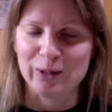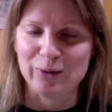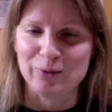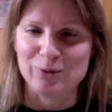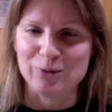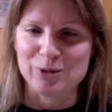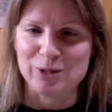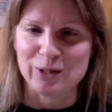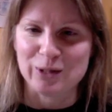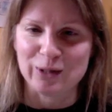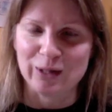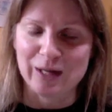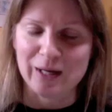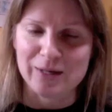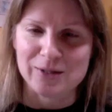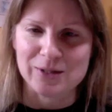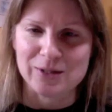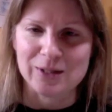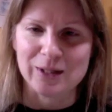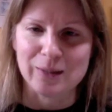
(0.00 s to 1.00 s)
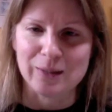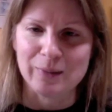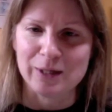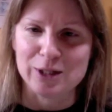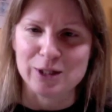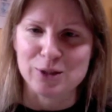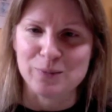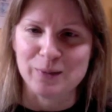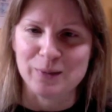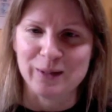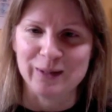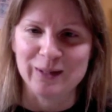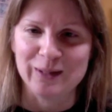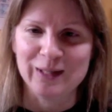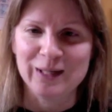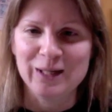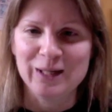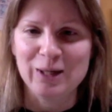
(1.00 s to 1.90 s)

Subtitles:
There was a closet in the basement